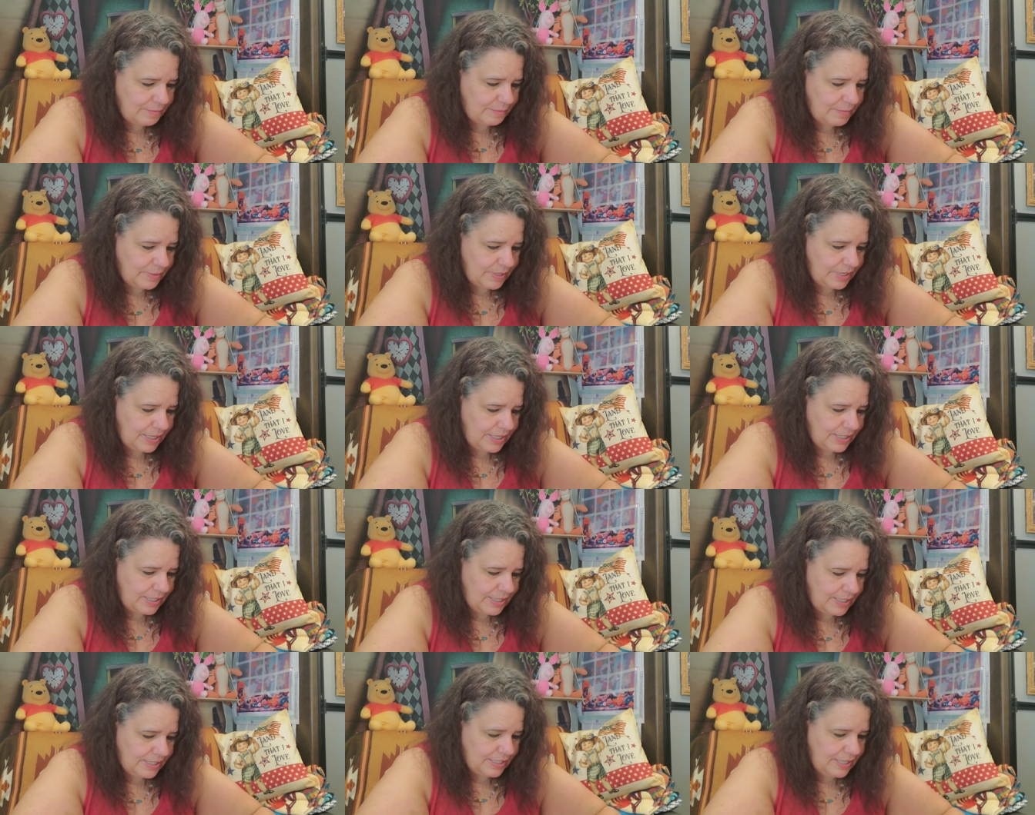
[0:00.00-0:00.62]

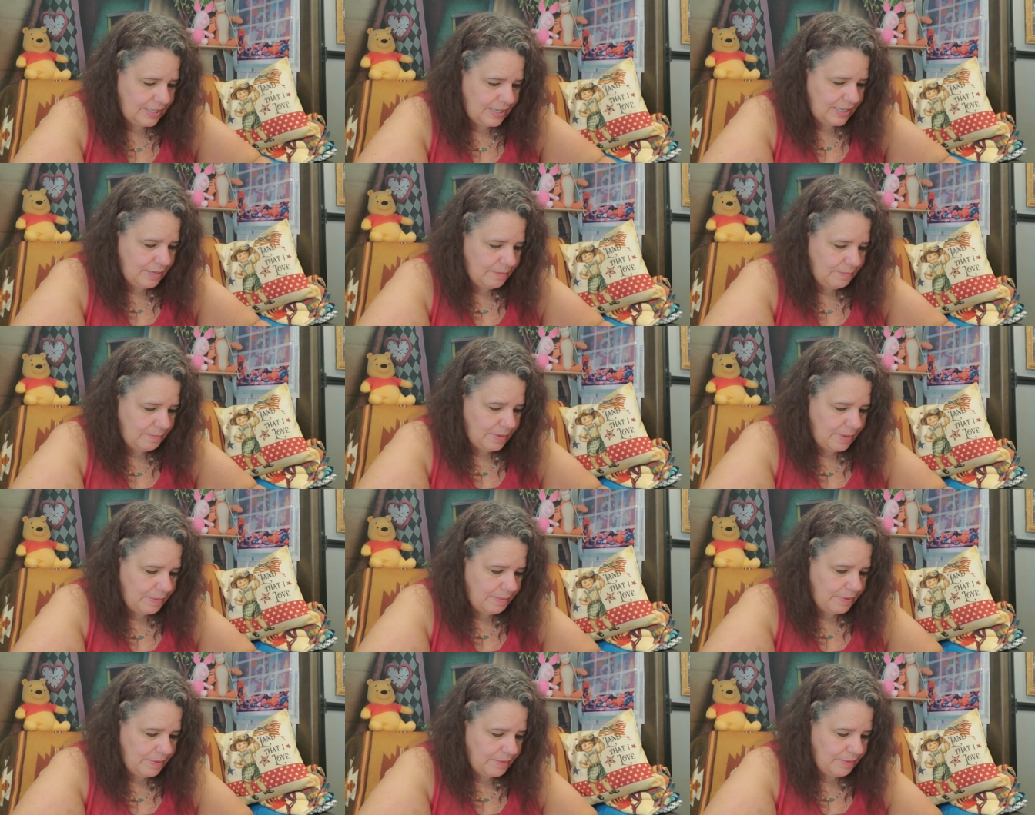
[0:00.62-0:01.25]
But
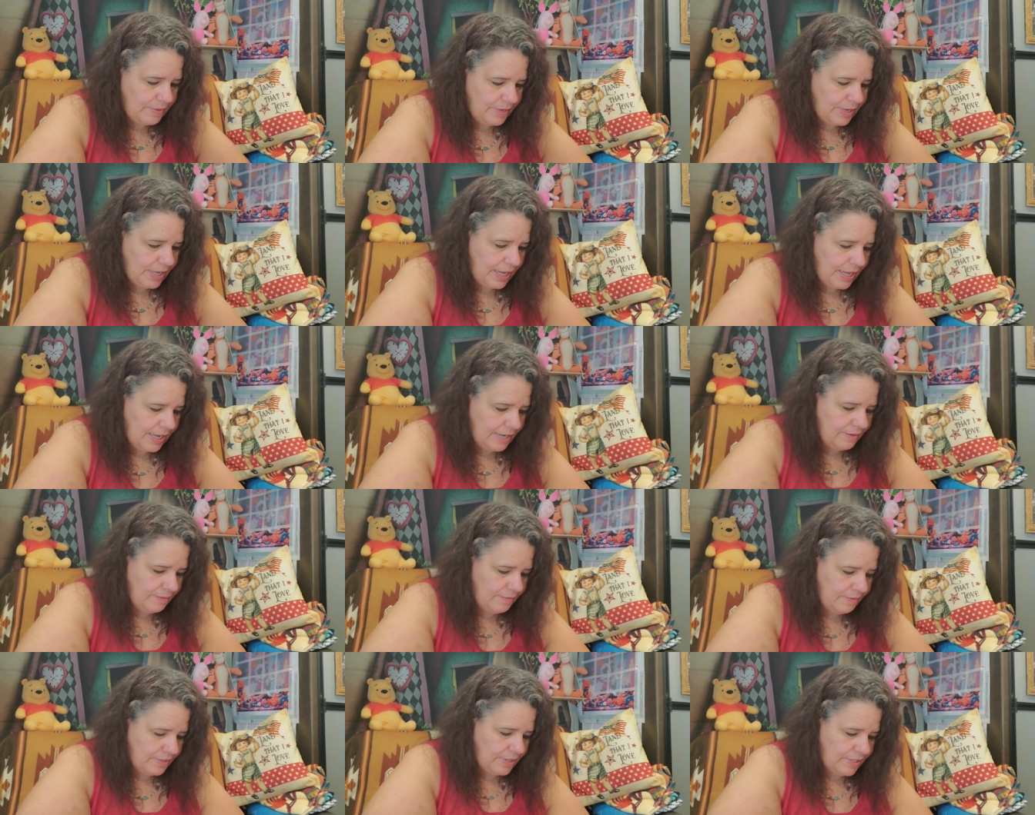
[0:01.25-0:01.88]
maybe
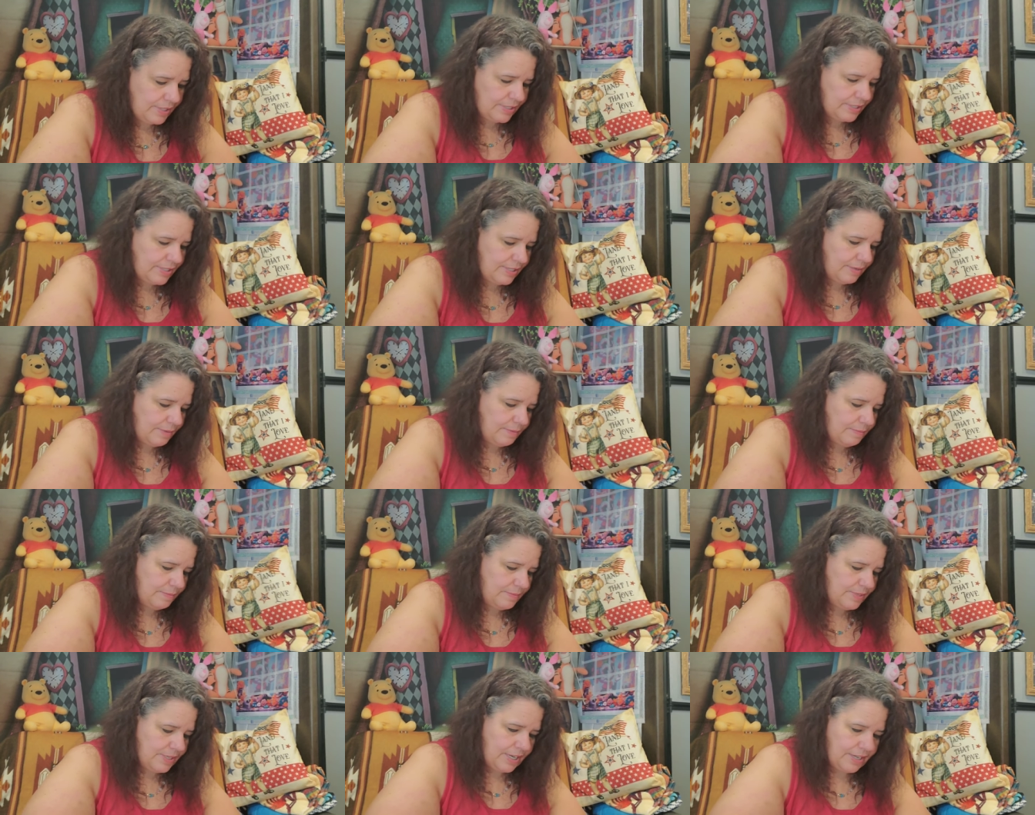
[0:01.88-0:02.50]
again with
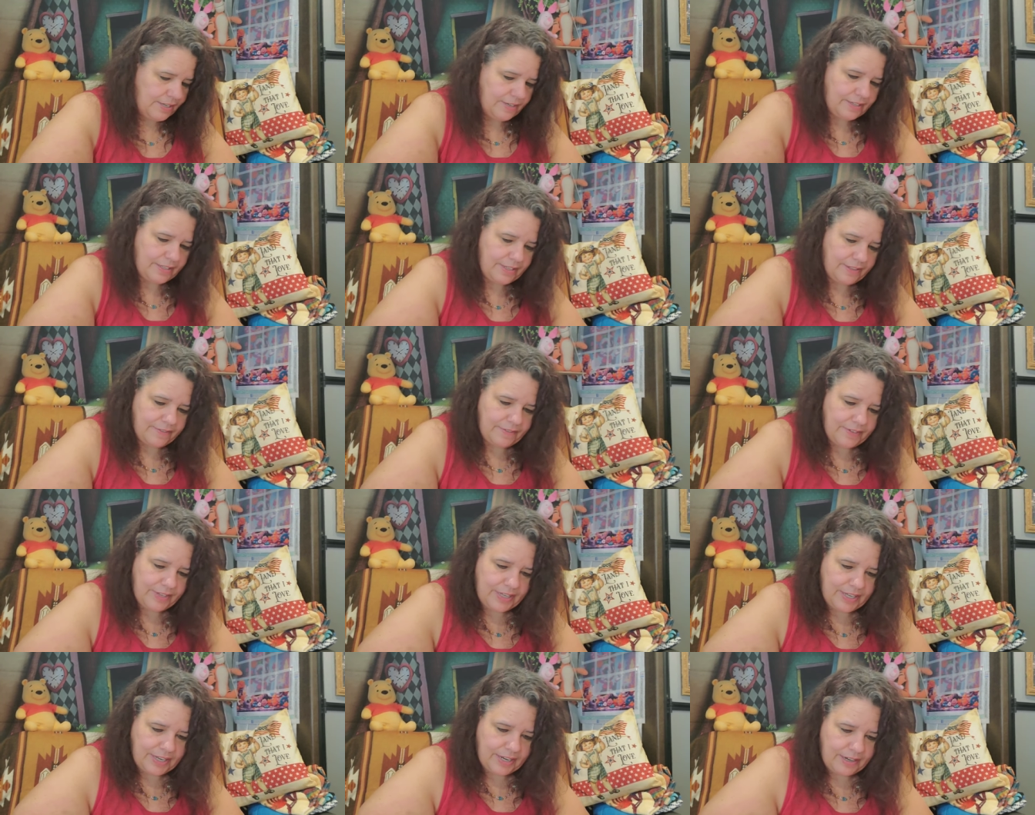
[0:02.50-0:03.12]
some tender love
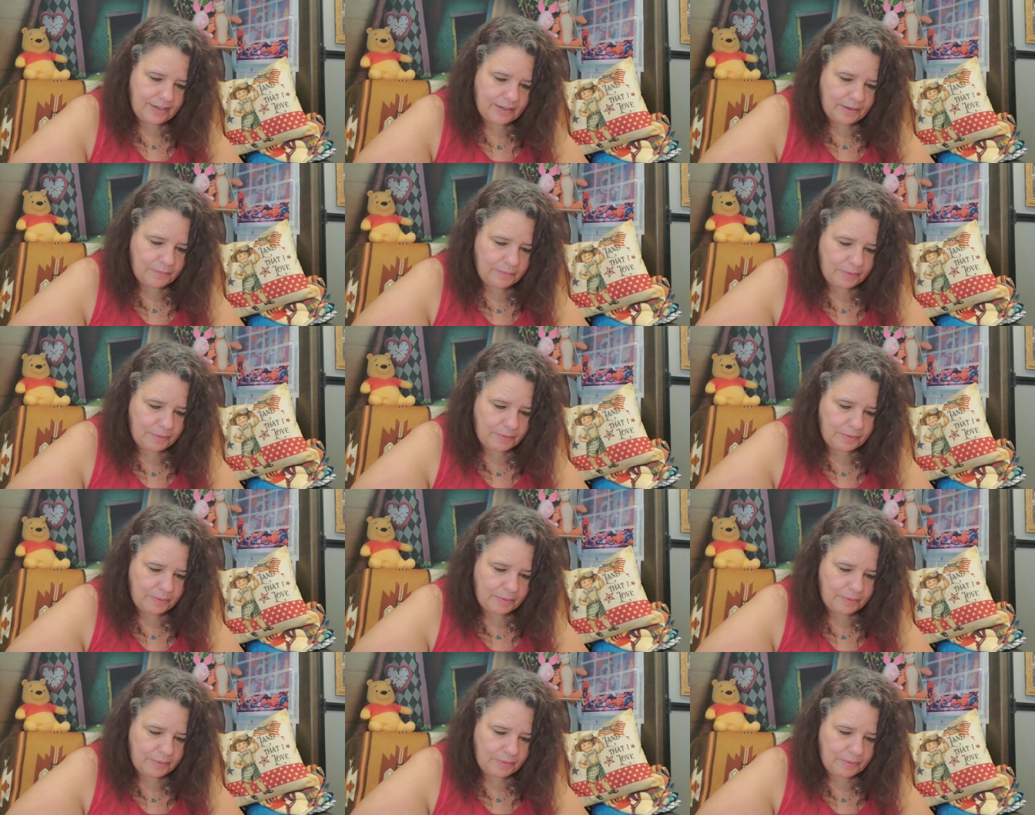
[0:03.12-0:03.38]
and care,